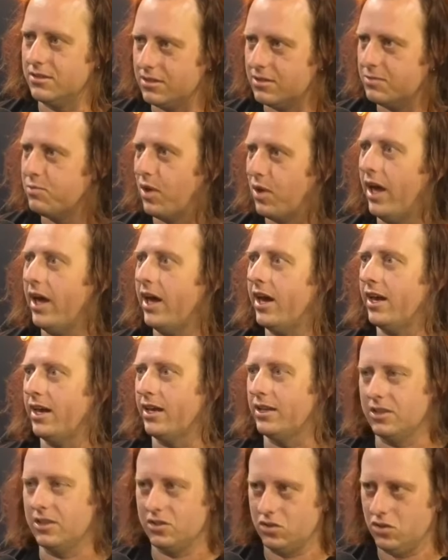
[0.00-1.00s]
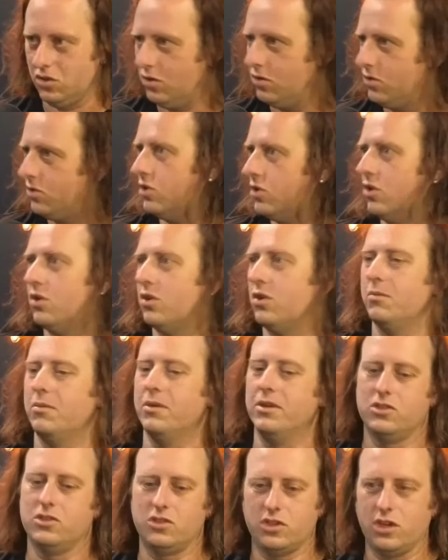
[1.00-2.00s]
display, it does YouTube,
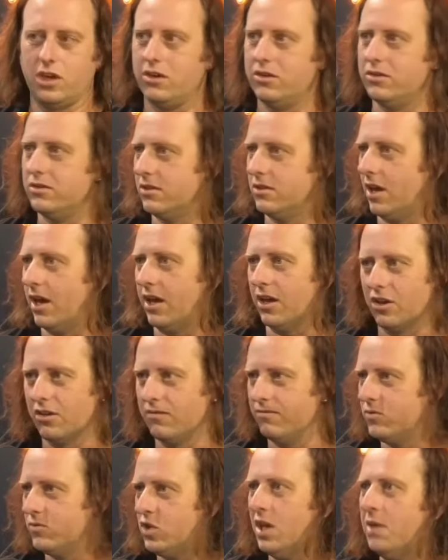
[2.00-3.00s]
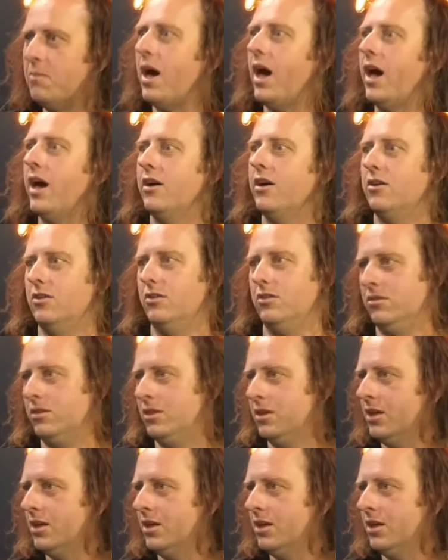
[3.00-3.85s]
it shows uh, Gmail.